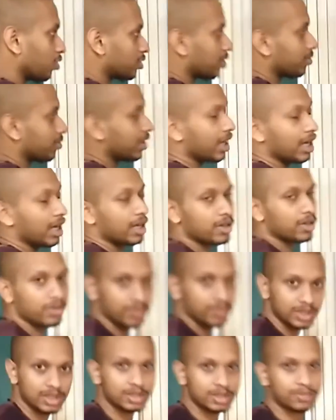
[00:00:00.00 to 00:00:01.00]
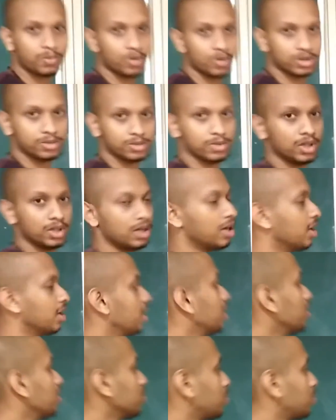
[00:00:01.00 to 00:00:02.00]
most of the air which is possible.
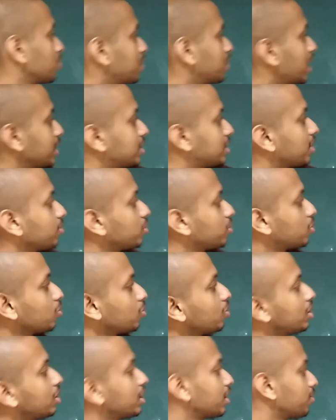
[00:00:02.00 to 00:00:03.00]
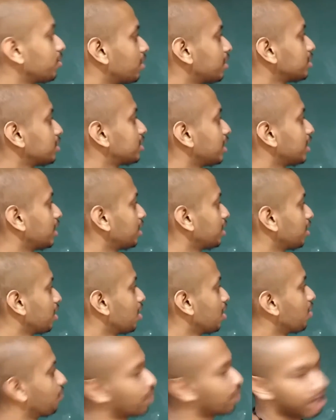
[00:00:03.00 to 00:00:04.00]
So that's how 2 inlet valves and
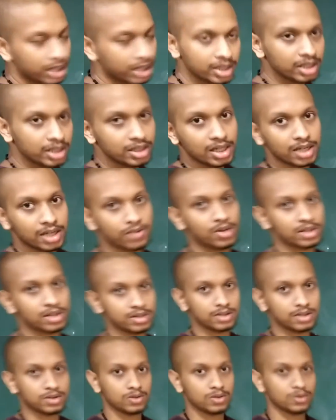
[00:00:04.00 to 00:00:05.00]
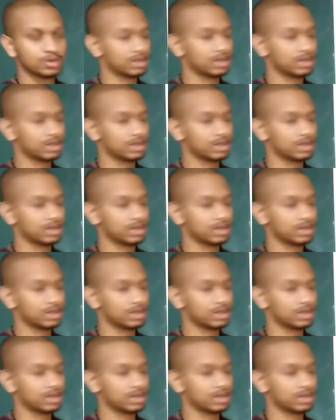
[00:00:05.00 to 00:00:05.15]
1 inlet valve is